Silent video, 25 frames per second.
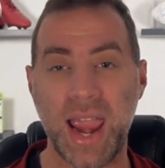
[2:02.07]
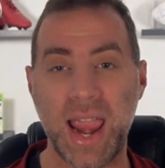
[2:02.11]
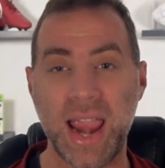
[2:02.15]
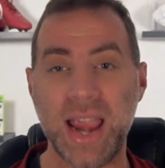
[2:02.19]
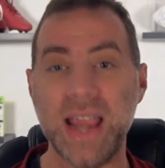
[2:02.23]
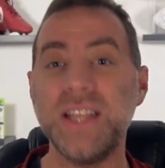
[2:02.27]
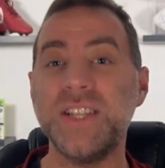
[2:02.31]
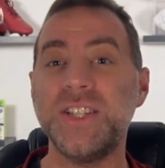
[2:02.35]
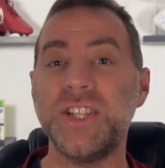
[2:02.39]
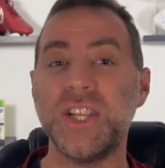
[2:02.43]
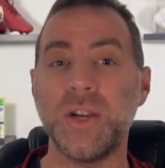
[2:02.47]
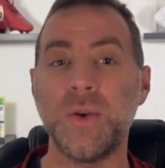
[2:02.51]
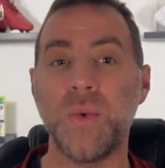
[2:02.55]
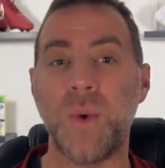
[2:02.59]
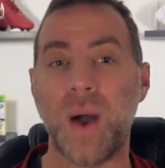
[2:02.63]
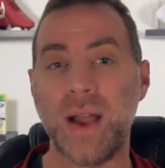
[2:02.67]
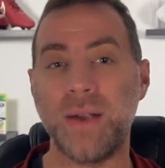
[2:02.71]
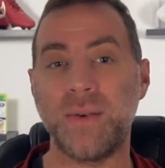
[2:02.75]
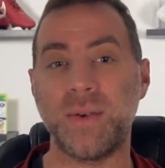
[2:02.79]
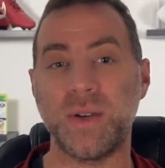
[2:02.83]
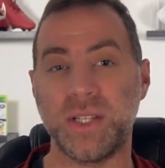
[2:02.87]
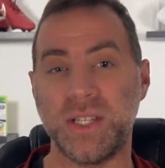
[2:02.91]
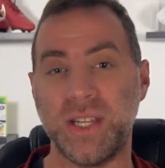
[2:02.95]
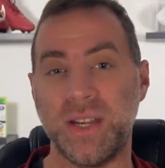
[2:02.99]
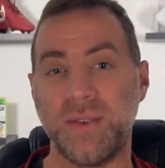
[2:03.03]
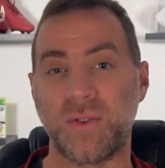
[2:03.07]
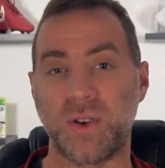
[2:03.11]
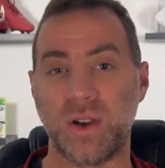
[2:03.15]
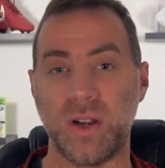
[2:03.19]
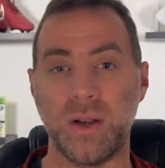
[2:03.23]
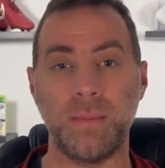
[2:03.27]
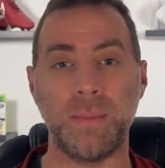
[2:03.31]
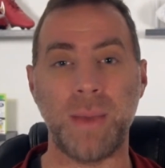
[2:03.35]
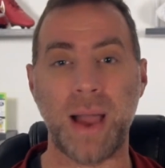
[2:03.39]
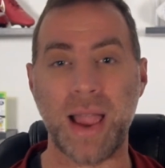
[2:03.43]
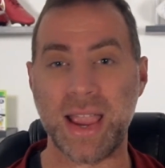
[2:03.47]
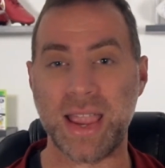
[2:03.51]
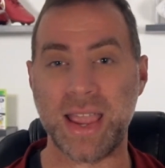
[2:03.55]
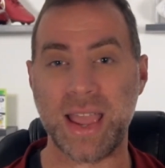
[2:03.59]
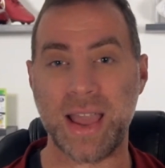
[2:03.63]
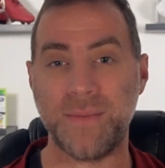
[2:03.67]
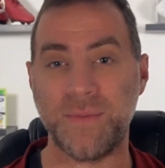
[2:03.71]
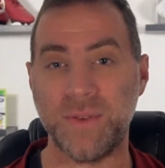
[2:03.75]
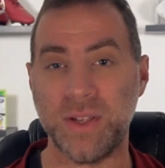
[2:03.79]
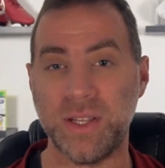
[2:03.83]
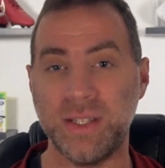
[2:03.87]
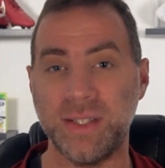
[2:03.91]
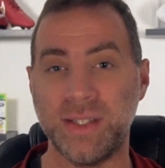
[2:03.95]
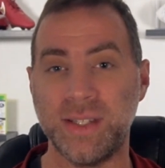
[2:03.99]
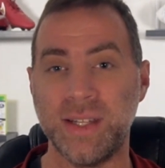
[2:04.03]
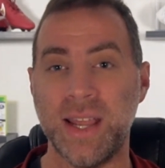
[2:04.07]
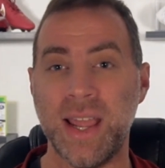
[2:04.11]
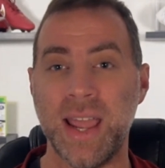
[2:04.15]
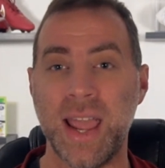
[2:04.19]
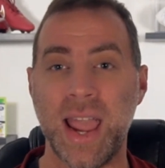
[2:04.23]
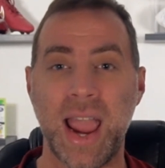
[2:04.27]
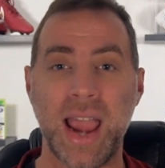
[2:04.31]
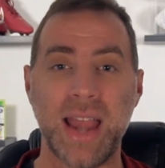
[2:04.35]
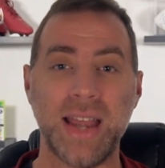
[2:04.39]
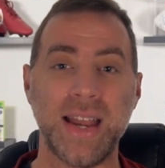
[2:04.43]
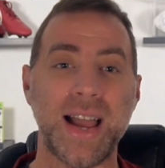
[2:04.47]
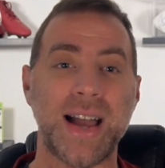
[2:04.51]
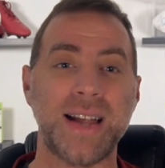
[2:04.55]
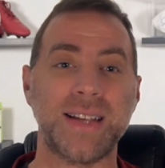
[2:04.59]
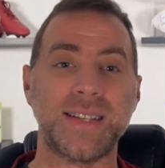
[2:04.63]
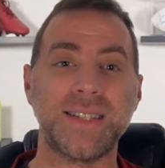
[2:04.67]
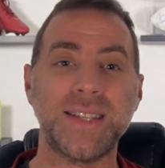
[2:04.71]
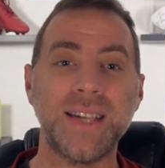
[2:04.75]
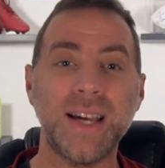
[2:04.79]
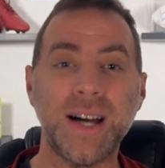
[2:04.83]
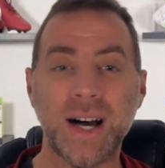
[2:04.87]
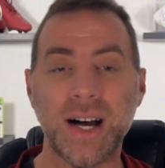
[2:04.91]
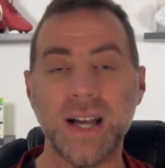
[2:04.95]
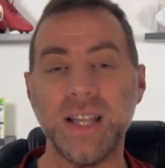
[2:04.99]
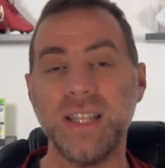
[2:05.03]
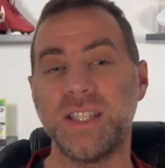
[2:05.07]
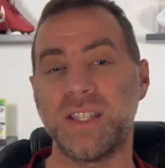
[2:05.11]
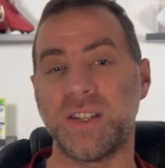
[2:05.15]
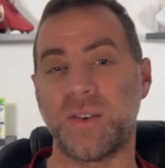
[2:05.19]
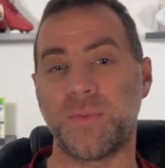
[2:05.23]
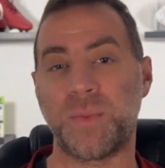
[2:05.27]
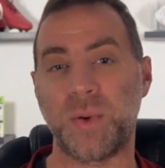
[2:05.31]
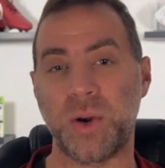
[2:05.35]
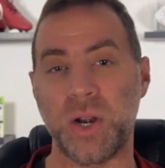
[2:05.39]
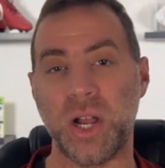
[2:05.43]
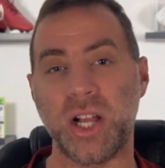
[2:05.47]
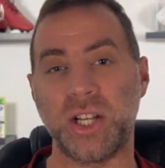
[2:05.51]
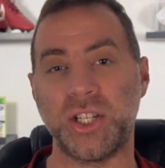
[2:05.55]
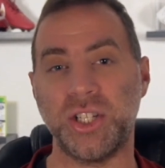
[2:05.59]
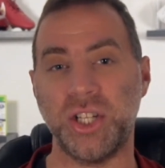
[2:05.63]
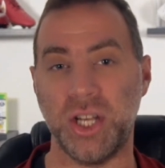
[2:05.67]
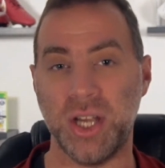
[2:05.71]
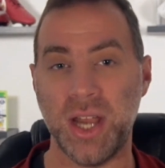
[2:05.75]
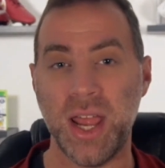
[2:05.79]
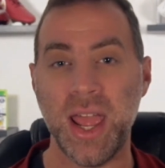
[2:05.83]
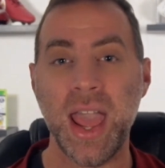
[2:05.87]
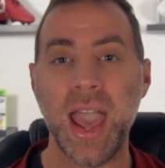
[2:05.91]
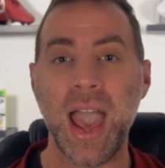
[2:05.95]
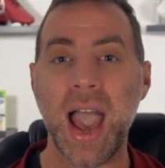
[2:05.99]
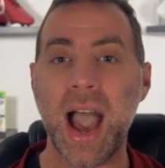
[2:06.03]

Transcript: aging wide receiver in Mike Evans and got tons of production